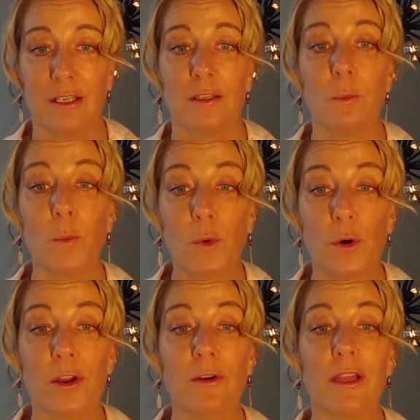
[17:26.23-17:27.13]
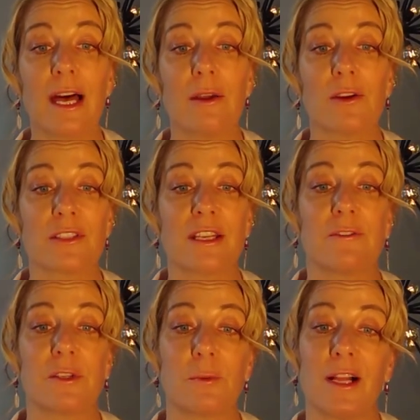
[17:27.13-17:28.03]
The more you allow yourself
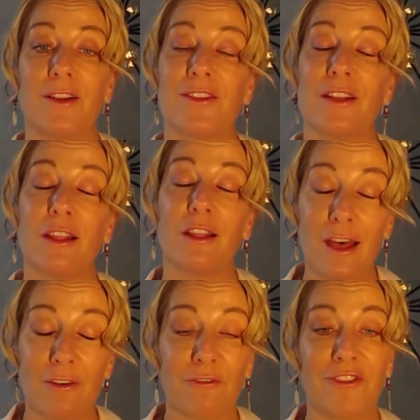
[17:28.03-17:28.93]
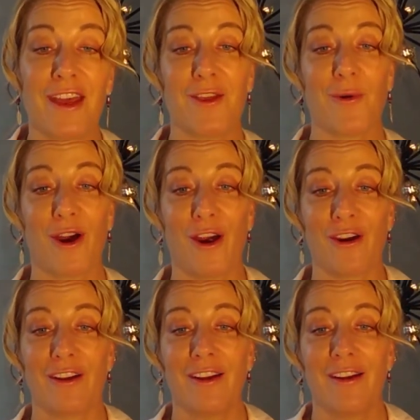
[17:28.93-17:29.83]
to dwell on the love that you are